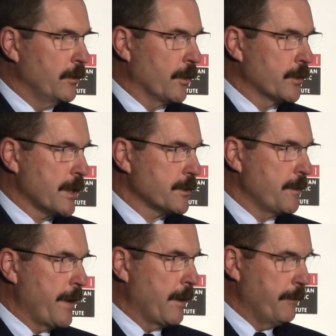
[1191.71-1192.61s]
not
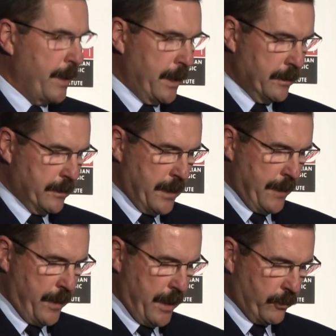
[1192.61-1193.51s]
just about me
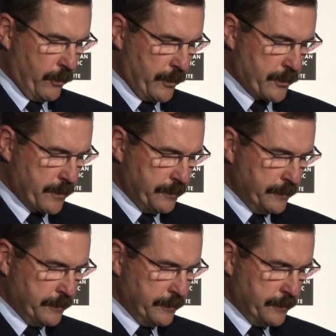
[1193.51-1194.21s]
and the headquarters.